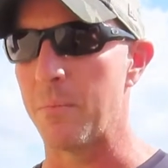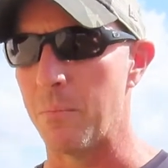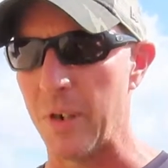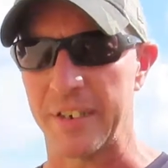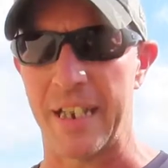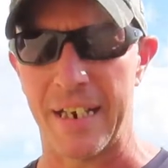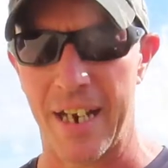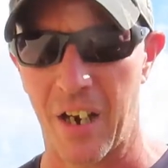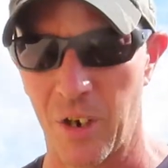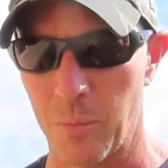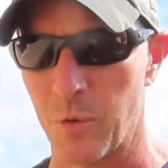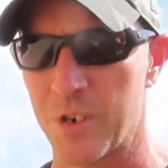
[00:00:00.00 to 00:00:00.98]
break that down
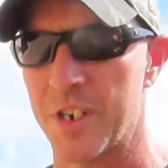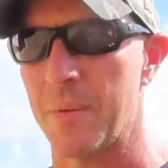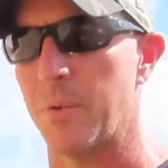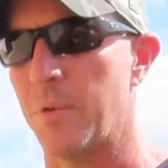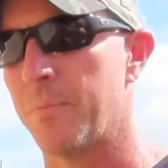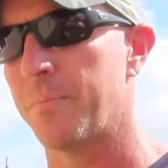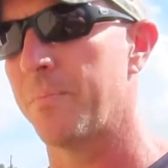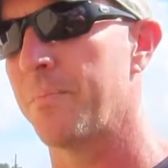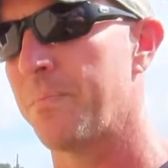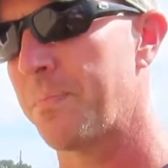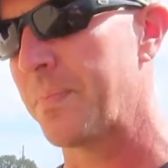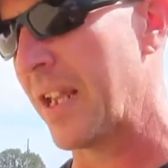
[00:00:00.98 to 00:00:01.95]
a little more simple.
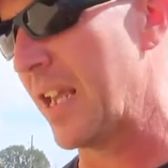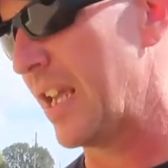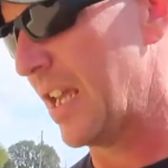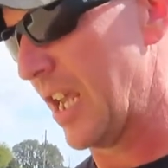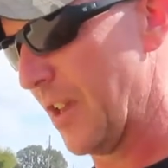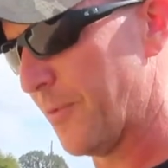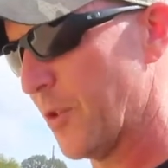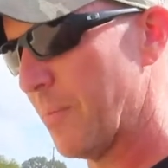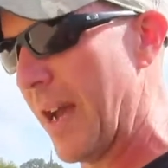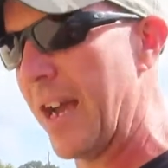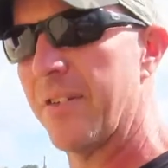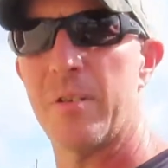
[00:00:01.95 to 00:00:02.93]
If your
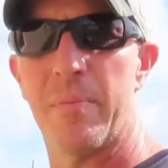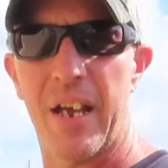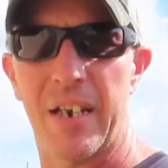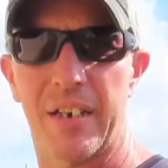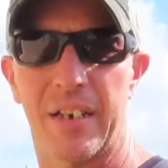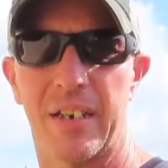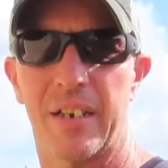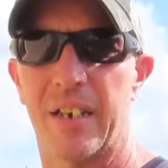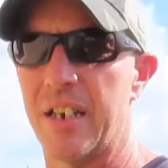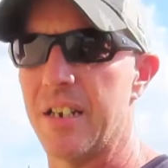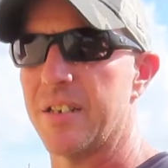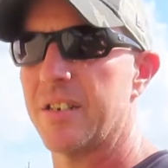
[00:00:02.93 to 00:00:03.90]
battery bank
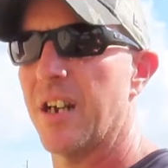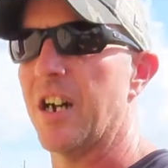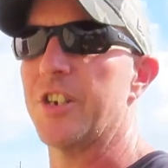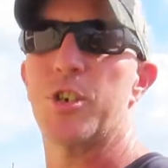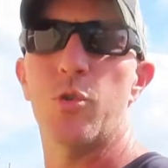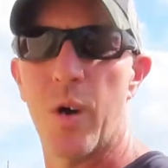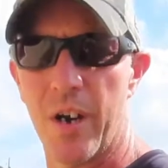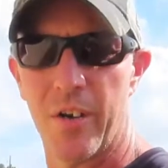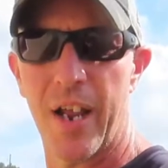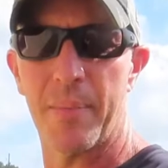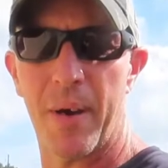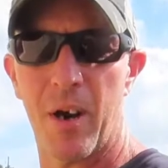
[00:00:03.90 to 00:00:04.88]
is a
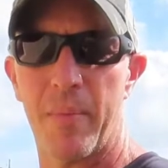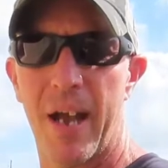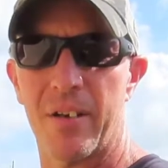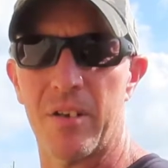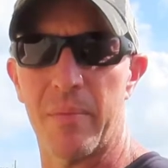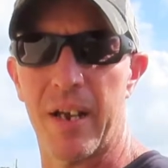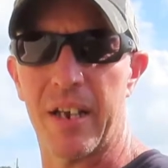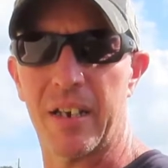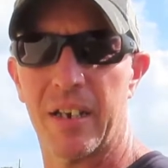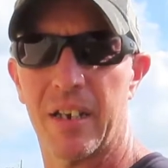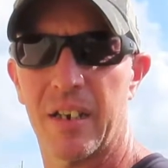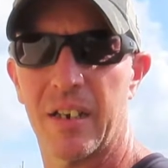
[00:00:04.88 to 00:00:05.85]
200 amp hour battery bank,
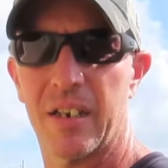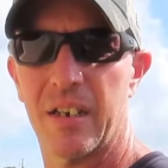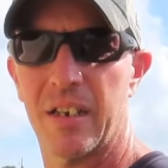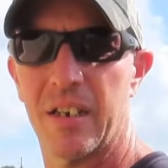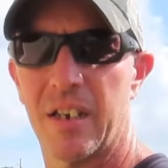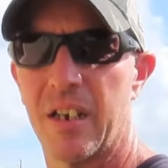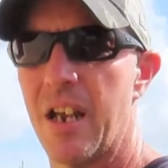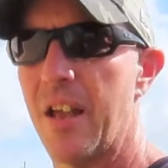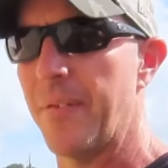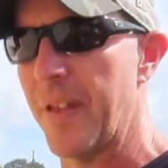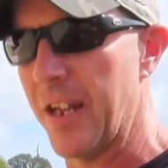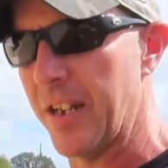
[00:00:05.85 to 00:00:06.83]

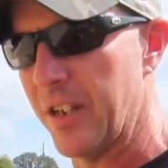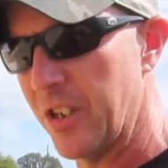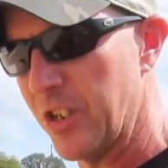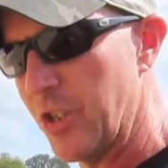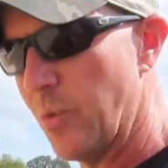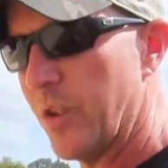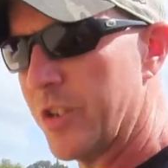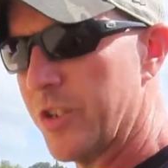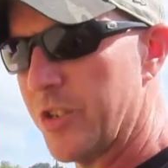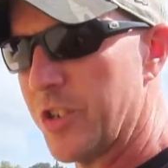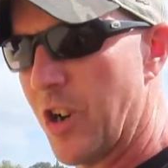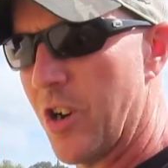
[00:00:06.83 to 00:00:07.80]
then you want
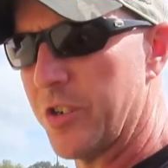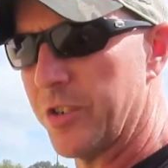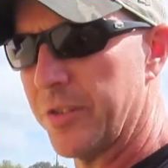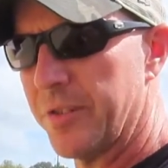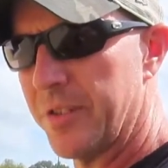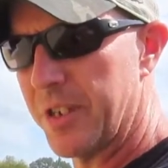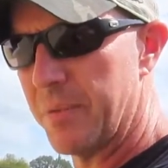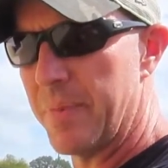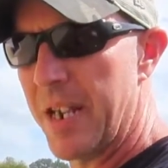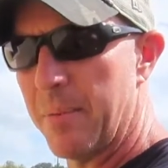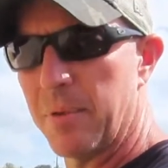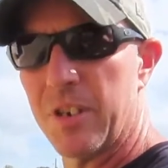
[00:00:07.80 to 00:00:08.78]
your charger to
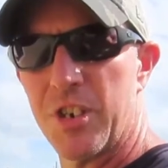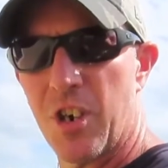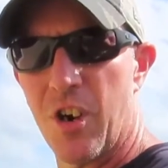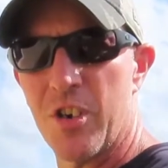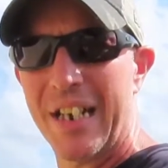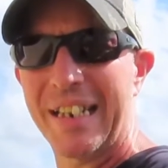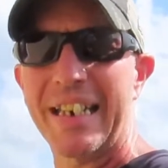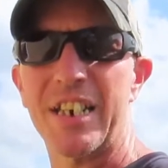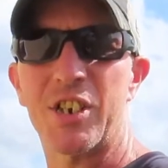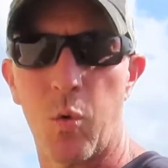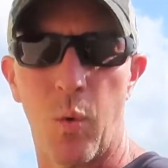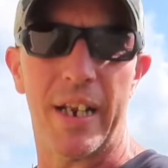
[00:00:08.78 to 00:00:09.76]
be able to charge at
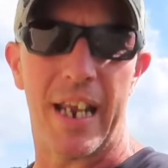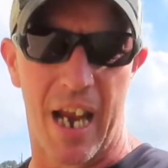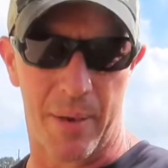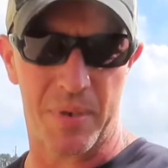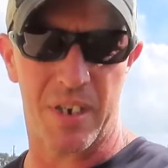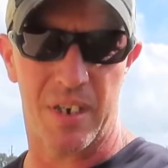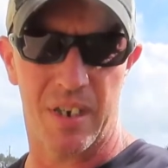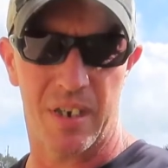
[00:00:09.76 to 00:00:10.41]
least 20 amps.